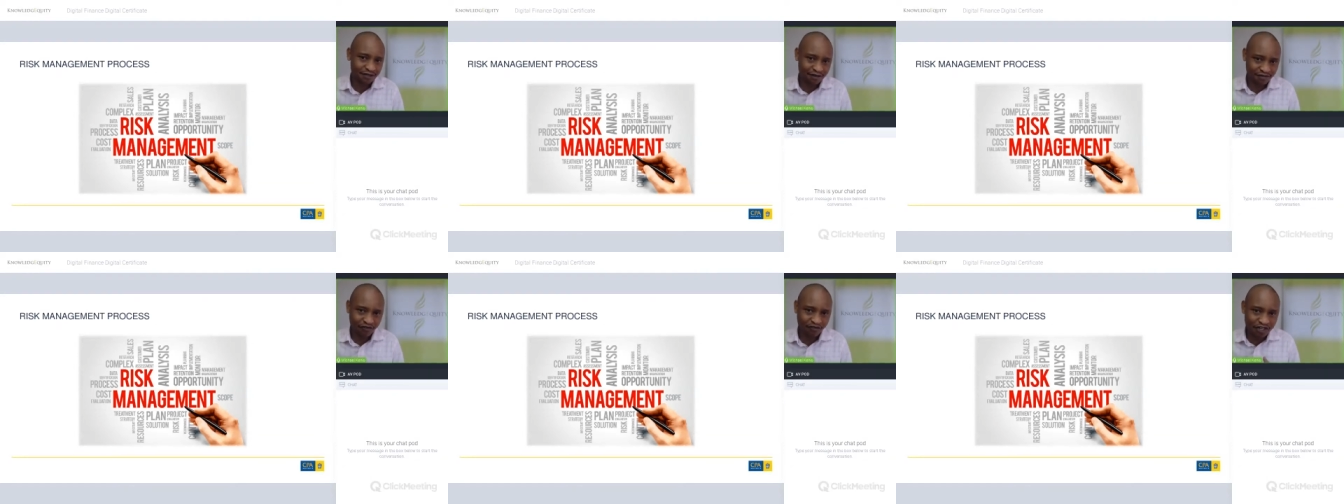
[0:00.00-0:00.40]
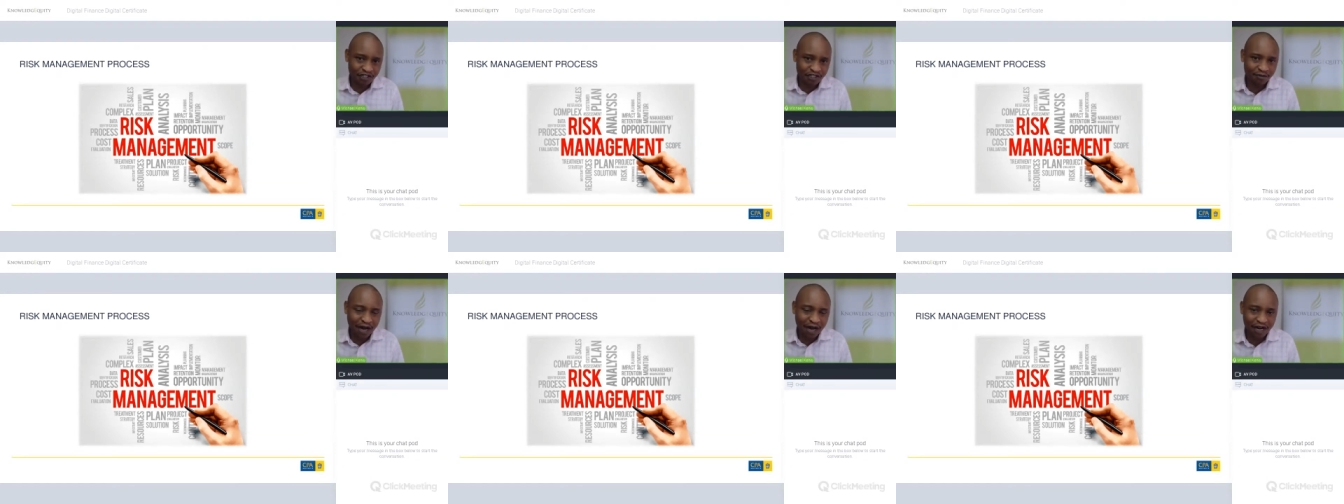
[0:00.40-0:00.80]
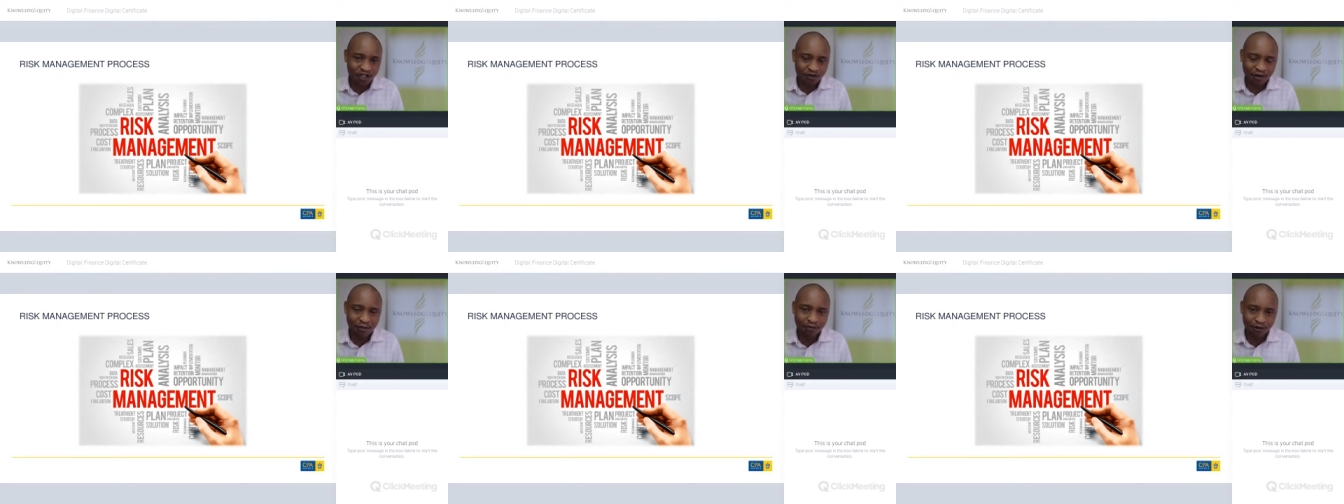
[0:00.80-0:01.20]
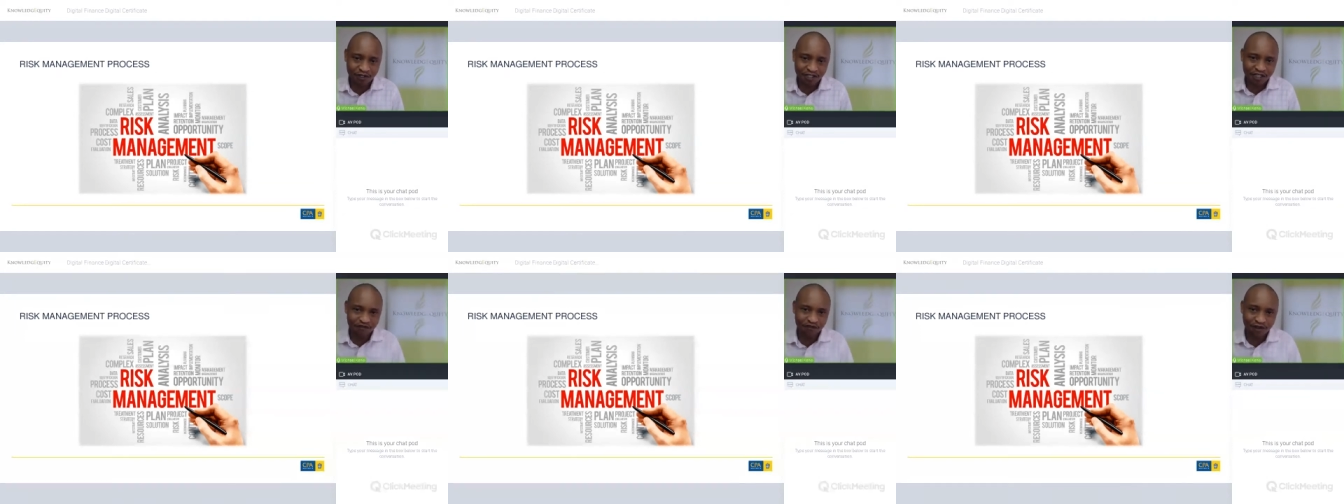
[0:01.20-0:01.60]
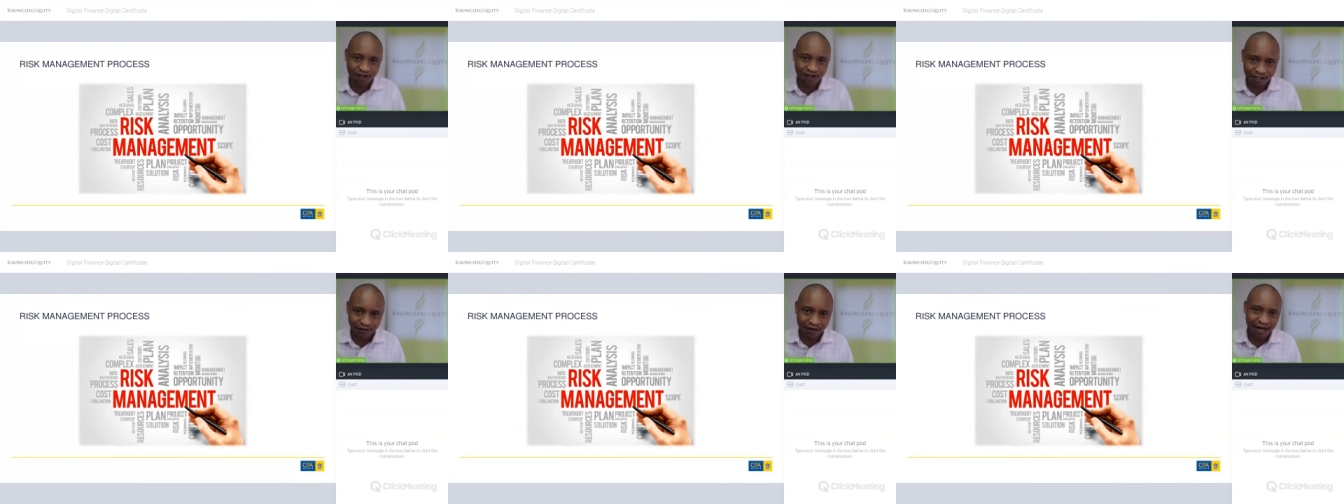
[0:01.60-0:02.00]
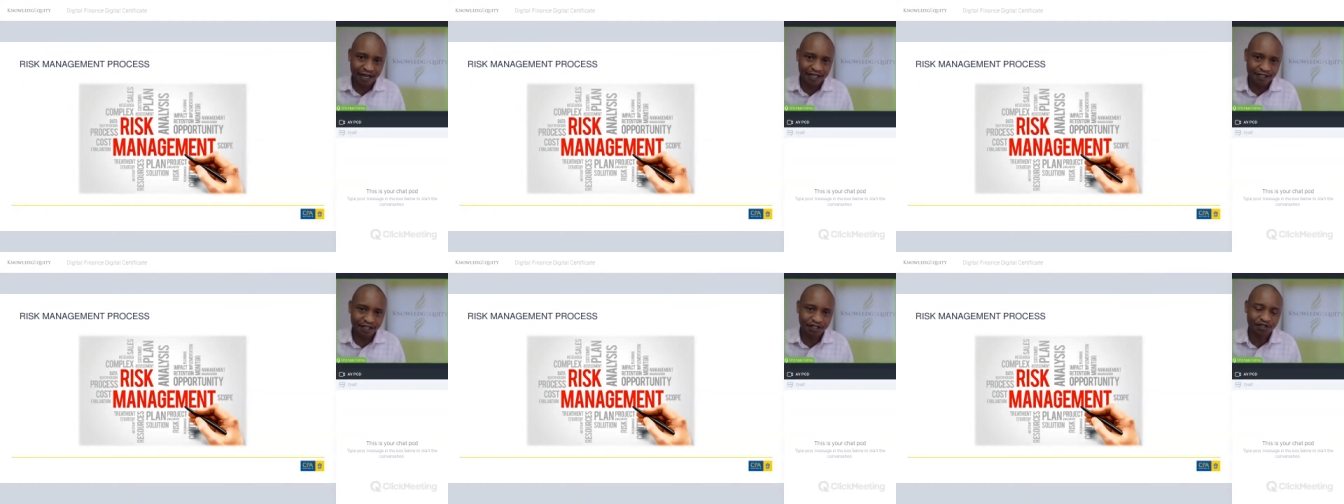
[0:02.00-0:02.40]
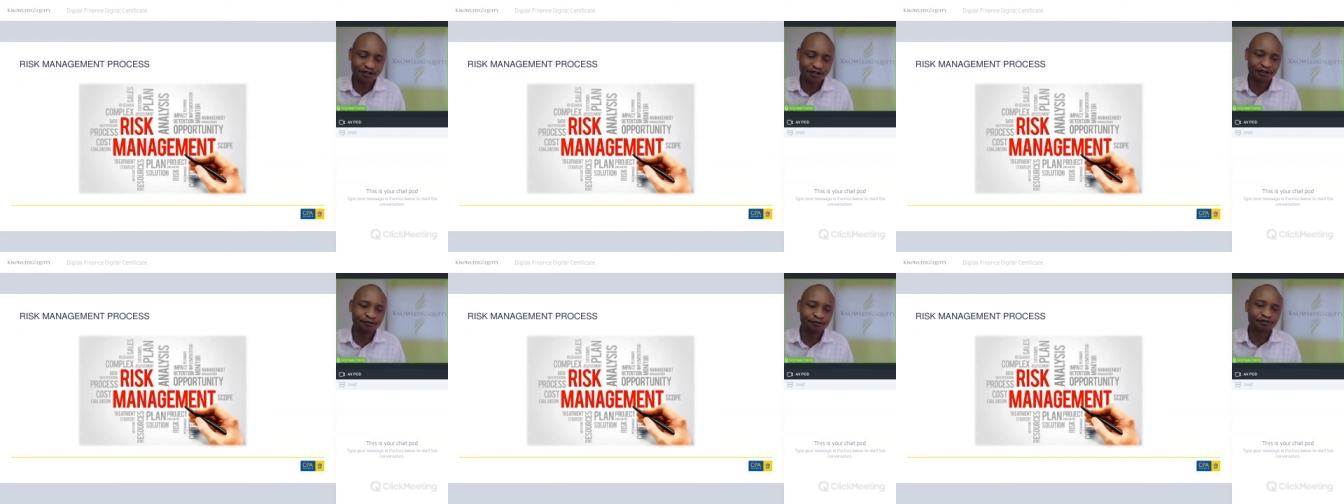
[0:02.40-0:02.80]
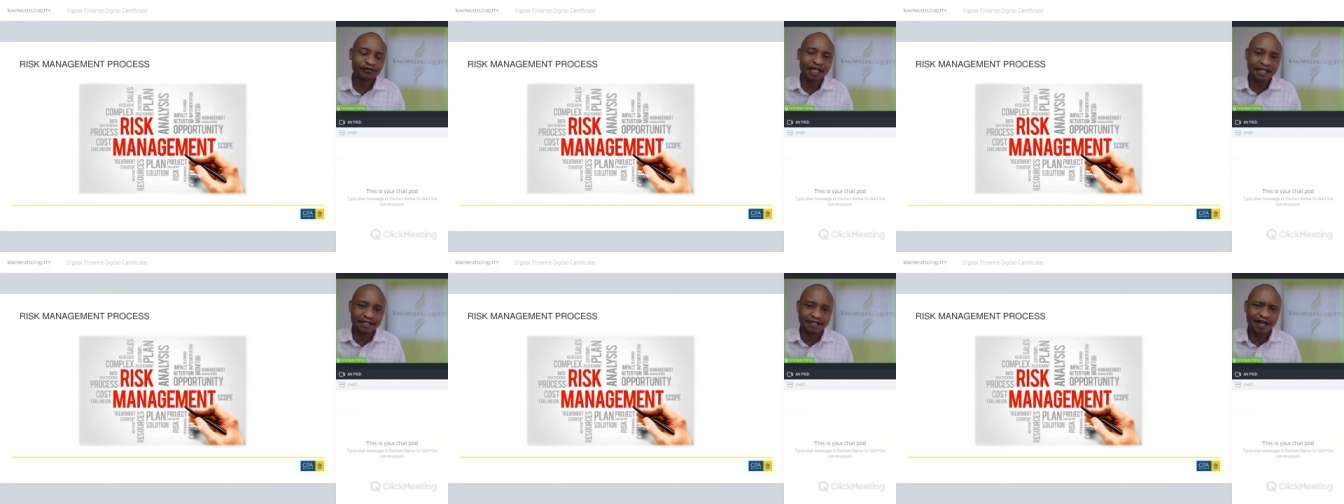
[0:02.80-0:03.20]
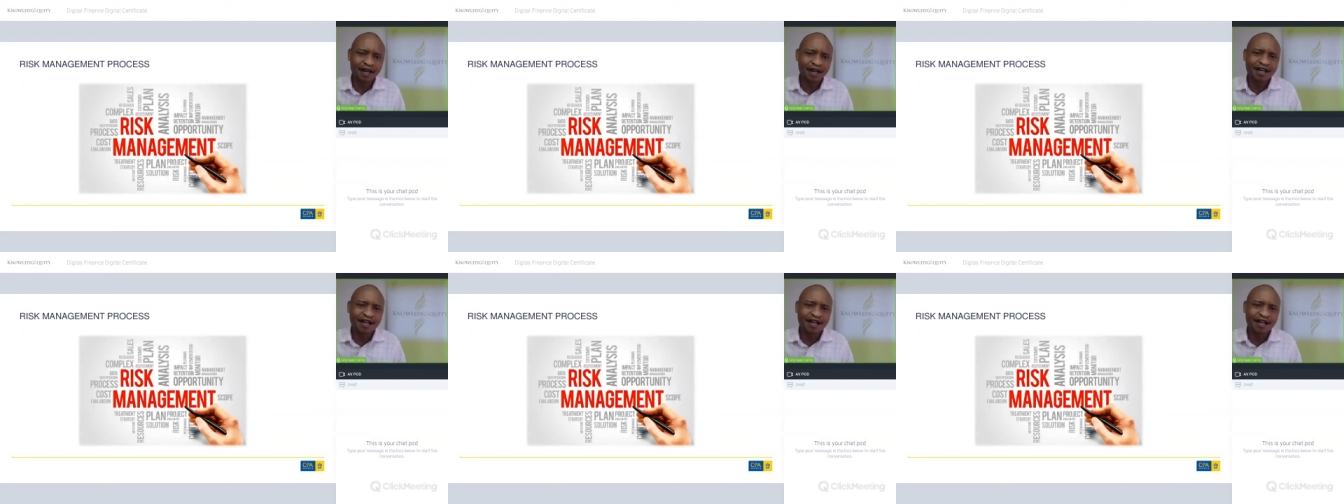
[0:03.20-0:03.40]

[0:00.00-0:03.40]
the risk management process for this organization is.